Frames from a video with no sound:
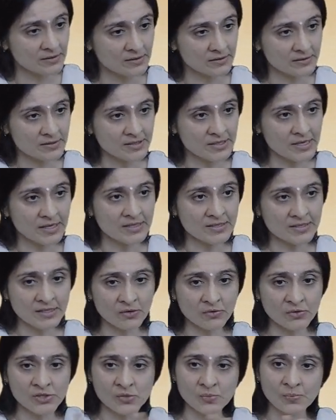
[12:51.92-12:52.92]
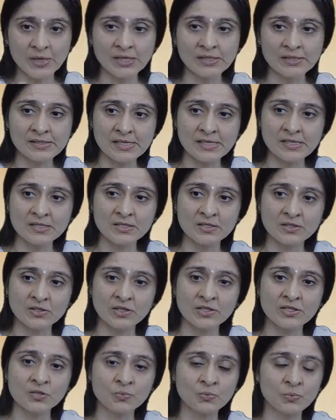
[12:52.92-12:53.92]
sight, sound, smell, taste,
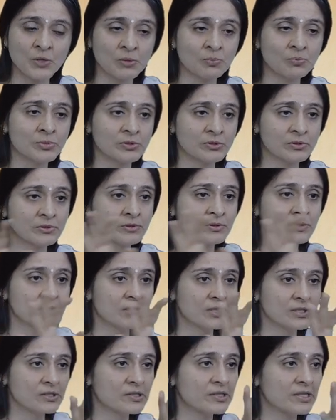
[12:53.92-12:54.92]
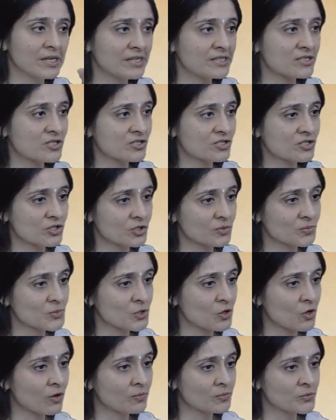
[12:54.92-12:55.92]
touch, people, relationships,
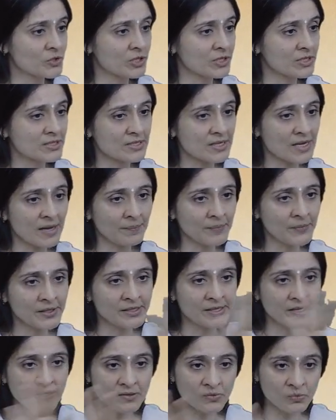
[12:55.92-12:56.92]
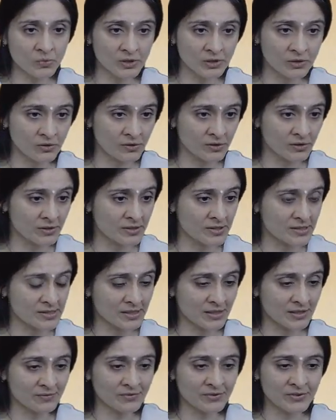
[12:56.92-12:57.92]
objects. I'm done with all this
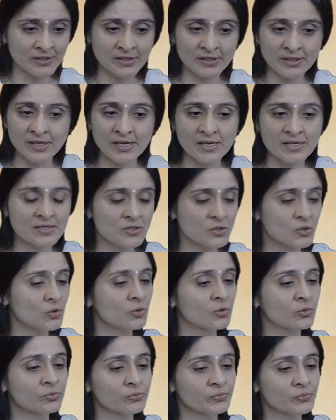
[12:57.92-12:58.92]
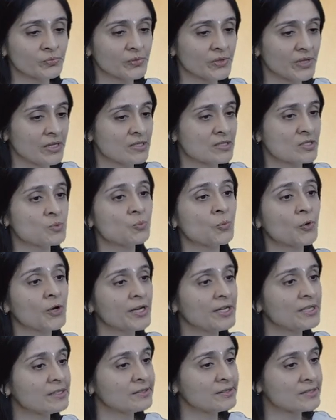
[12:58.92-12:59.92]
and I've realized, oh, it's
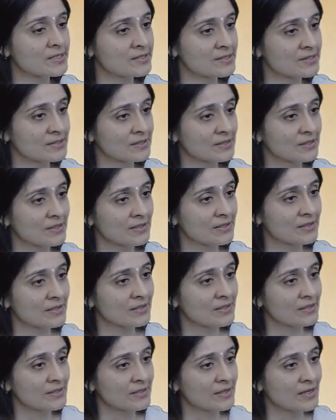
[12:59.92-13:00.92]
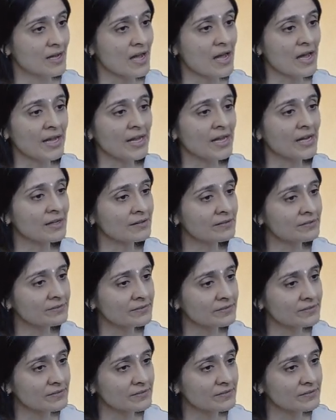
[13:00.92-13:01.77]
pointless. I have